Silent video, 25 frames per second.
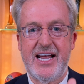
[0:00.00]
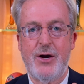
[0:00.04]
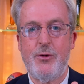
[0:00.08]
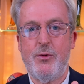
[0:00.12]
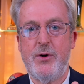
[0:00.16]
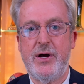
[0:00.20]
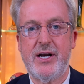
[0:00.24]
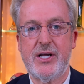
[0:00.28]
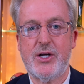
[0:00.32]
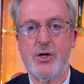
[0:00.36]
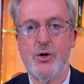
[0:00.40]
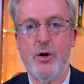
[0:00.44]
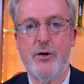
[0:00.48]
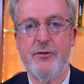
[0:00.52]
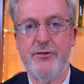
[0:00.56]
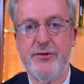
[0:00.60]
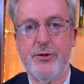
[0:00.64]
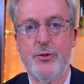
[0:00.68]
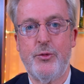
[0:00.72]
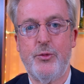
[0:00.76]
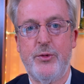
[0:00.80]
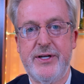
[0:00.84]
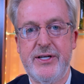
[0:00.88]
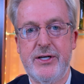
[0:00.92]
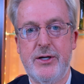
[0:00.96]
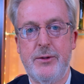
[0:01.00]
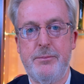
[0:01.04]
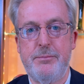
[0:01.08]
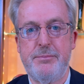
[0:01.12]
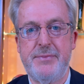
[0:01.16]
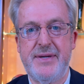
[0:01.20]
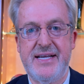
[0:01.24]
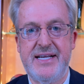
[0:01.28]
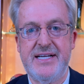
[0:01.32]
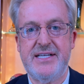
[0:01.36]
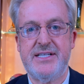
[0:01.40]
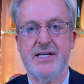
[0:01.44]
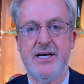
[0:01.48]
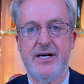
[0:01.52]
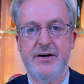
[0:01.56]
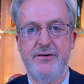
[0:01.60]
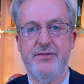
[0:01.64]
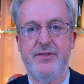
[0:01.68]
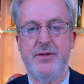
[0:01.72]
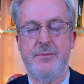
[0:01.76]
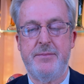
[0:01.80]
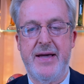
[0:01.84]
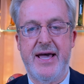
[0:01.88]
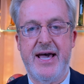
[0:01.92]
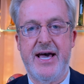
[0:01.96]
I want to go over the real meat
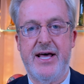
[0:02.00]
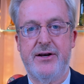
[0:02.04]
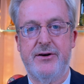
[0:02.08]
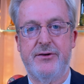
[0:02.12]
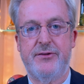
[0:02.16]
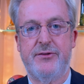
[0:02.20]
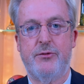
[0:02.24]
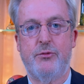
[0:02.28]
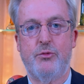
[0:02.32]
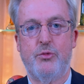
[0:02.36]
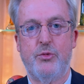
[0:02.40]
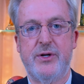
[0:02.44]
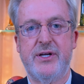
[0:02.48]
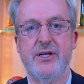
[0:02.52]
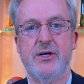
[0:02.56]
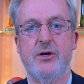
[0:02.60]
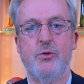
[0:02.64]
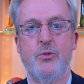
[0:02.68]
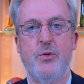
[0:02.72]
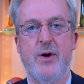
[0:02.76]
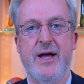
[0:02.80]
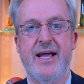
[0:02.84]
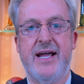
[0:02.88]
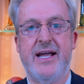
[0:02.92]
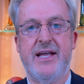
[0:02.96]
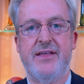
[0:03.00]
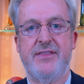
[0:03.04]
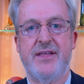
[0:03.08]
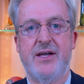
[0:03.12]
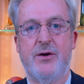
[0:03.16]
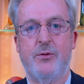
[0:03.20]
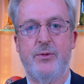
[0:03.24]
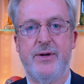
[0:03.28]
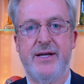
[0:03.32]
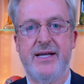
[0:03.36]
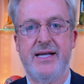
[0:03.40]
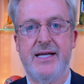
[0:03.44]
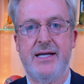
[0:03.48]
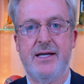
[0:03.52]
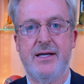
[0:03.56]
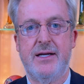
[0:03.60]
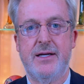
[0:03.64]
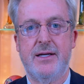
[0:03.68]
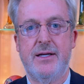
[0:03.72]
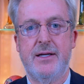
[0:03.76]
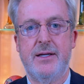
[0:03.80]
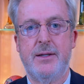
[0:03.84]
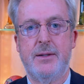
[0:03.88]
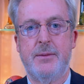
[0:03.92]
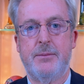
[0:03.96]
of the matter, the real way that we
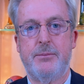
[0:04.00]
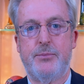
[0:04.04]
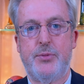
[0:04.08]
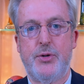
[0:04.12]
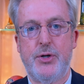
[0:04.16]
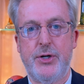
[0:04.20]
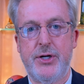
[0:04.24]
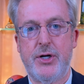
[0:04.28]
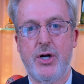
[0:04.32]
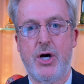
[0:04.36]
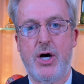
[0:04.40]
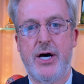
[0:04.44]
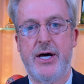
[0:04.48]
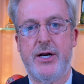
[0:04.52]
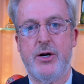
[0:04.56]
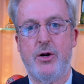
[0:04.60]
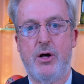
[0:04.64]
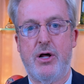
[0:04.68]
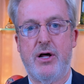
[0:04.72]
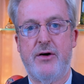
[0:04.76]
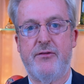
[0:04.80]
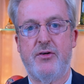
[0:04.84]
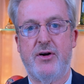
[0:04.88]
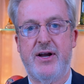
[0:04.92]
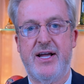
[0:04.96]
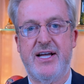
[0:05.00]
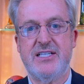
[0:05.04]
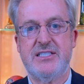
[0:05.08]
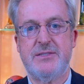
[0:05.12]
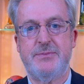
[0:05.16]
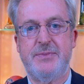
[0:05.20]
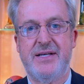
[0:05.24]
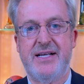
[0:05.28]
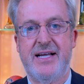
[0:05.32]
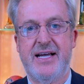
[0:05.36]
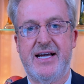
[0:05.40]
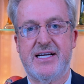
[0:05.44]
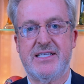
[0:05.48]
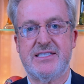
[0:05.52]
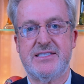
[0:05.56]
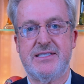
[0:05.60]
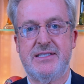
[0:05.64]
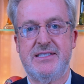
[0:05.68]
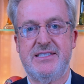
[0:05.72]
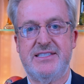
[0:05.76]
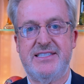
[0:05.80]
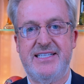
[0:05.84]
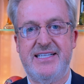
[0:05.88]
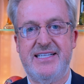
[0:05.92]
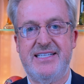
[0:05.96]
put on all of our SPX
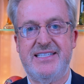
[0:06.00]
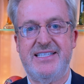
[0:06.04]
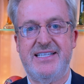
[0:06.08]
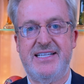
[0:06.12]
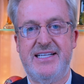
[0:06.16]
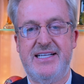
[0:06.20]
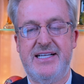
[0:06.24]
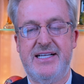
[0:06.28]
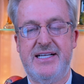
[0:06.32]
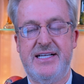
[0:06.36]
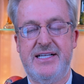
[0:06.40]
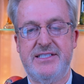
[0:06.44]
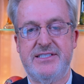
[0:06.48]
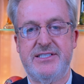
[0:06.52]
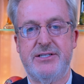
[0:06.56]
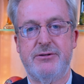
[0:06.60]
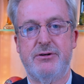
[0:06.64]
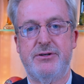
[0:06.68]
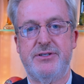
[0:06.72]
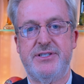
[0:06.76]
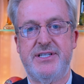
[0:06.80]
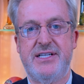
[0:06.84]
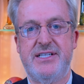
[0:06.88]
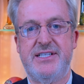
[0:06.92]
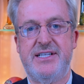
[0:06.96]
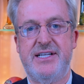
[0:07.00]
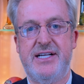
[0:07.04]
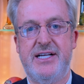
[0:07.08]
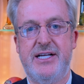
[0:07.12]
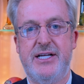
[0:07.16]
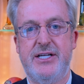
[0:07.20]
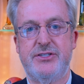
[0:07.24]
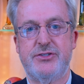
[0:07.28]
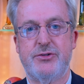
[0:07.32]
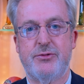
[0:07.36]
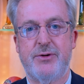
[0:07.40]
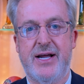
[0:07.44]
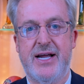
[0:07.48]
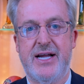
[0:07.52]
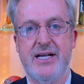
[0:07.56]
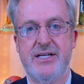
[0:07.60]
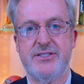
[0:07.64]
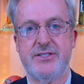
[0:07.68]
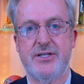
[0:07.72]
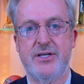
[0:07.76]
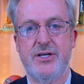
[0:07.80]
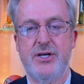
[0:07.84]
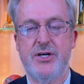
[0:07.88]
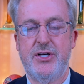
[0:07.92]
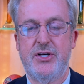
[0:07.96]
DTE, zero DTE
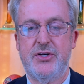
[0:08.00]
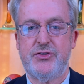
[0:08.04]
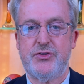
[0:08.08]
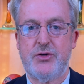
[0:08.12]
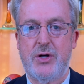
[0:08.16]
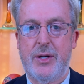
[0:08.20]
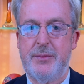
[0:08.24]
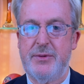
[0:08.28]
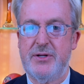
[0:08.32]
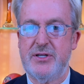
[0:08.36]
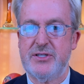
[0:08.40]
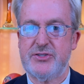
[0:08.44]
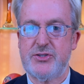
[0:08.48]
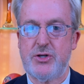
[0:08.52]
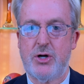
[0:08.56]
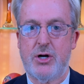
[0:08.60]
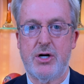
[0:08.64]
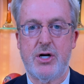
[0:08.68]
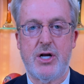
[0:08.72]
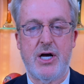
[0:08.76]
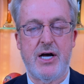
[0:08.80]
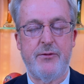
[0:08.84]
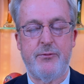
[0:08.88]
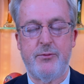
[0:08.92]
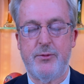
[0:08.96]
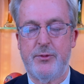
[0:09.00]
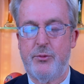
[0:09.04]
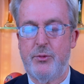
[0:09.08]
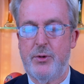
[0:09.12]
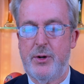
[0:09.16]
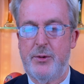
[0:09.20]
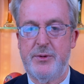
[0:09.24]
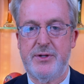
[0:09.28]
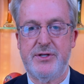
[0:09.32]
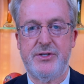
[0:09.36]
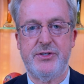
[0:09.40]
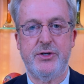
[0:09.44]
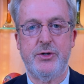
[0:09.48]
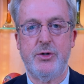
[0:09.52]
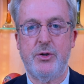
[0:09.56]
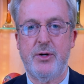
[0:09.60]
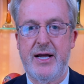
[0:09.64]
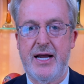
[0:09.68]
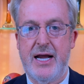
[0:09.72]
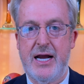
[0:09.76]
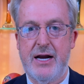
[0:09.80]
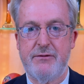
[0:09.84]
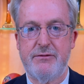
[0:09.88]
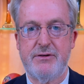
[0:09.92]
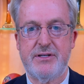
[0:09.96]
trades. So I'm going to start off with what we do
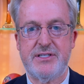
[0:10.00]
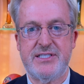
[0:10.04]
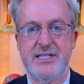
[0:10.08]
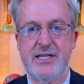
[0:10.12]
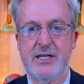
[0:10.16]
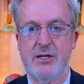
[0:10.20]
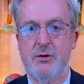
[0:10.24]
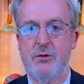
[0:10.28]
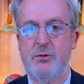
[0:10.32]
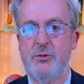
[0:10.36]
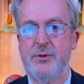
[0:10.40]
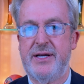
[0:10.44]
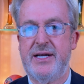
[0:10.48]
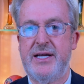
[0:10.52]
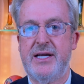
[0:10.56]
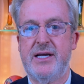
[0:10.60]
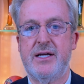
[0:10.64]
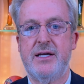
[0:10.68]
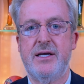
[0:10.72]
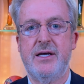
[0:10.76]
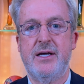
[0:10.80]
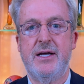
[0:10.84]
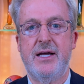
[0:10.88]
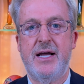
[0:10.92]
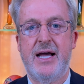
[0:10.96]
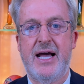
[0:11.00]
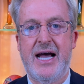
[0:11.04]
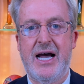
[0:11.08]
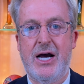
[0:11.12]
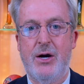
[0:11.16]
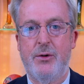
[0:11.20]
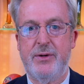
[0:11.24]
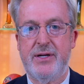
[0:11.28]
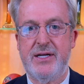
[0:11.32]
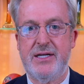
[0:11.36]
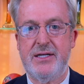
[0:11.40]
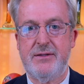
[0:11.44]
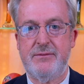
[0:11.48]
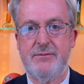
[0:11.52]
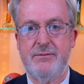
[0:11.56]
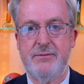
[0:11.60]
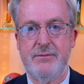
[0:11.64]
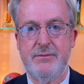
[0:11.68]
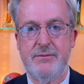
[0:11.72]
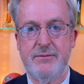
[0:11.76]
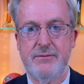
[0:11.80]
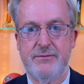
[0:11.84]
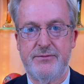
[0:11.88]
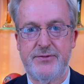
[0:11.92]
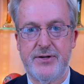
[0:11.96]
every single week, how we
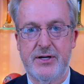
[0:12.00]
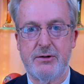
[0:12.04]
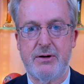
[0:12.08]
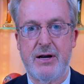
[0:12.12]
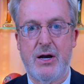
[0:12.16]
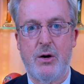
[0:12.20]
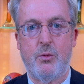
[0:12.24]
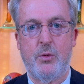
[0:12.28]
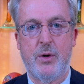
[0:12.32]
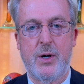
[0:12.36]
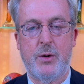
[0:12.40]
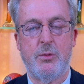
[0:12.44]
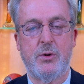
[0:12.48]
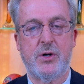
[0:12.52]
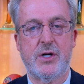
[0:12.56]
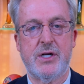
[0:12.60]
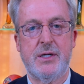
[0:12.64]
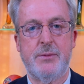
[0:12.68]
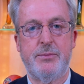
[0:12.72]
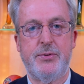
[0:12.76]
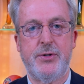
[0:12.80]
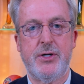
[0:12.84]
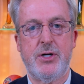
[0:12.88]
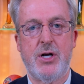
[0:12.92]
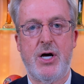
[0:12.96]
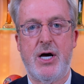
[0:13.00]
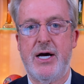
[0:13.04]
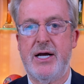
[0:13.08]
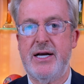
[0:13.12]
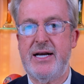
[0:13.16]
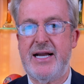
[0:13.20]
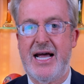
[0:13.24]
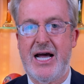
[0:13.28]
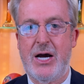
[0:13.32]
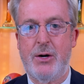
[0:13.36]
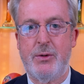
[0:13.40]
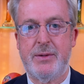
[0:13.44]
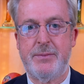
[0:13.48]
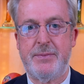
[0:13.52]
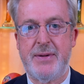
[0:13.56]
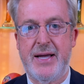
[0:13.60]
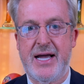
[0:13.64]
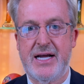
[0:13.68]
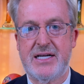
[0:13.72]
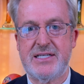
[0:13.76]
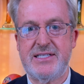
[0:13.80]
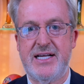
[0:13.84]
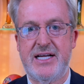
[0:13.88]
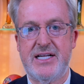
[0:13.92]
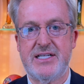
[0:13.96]
figure out what we're going to put on, how we
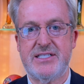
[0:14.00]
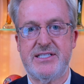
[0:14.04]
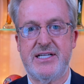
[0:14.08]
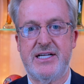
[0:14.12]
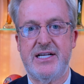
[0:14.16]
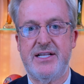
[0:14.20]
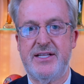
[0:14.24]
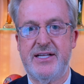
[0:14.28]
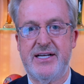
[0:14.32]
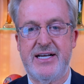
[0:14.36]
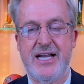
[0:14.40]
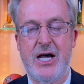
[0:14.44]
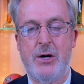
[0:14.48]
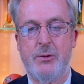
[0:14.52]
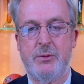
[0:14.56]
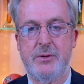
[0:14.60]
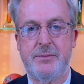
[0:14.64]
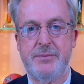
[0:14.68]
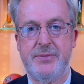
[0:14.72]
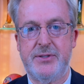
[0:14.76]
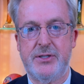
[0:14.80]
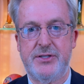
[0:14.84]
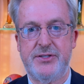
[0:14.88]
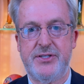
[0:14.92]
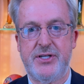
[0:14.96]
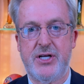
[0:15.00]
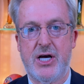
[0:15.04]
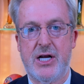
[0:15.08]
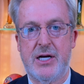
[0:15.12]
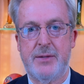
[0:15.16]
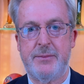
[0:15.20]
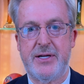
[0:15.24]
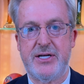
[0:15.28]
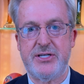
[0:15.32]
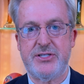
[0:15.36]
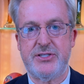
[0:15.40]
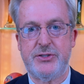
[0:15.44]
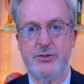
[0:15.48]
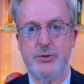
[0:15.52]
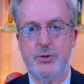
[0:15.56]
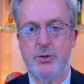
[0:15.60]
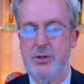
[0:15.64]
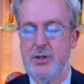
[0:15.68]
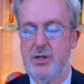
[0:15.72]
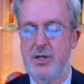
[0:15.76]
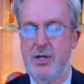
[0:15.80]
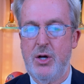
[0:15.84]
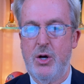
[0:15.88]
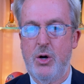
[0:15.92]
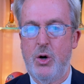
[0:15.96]
back test it, and then how we build the automation
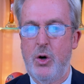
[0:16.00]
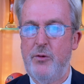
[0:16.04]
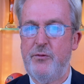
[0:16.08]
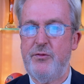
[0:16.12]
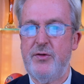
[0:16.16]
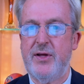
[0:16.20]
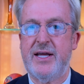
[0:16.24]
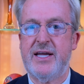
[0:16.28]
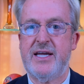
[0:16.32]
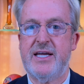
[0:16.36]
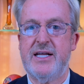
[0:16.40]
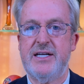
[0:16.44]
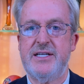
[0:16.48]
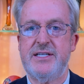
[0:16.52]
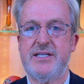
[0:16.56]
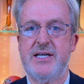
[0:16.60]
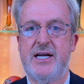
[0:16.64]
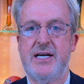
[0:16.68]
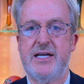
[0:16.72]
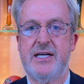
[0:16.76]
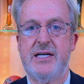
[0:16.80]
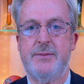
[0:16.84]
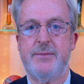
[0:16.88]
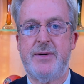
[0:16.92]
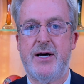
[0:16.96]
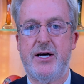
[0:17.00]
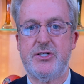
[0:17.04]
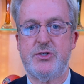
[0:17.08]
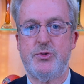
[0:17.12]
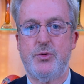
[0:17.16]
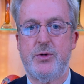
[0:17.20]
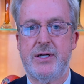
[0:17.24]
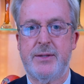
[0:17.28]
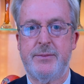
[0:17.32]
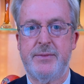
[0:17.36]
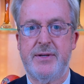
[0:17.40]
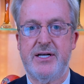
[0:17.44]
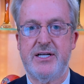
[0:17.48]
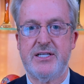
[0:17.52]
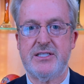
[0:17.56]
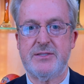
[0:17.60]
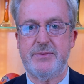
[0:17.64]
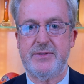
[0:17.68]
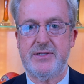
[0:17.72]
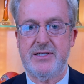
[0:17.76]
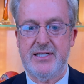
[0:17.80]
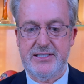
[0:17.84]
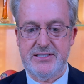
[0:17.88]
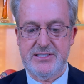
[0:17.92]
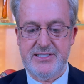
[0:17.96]
tool. Hopefully I get it done in about 20 minutes,
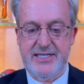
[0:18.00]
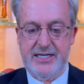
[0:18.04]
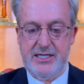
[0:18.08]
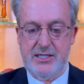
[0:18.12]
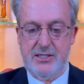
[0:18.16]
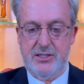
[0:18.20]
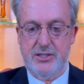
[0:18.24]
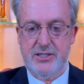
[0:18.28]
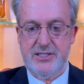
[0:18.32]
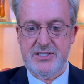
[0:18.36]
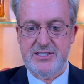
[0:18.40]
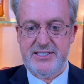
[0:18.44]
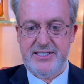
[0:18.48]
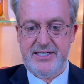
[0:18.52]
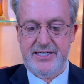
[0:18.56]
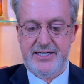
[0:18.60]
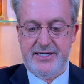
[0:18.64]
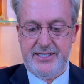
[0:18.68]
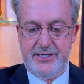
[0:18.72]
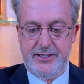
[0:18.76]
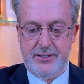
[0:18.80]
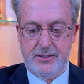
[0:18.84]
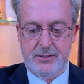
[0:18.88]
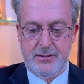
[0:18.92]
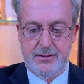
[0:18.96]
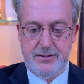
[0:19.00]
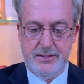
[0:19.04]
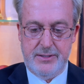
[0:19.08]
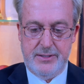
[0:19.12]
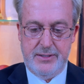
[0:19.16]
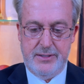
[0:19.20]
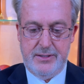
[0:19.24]
but let's take a look-see here.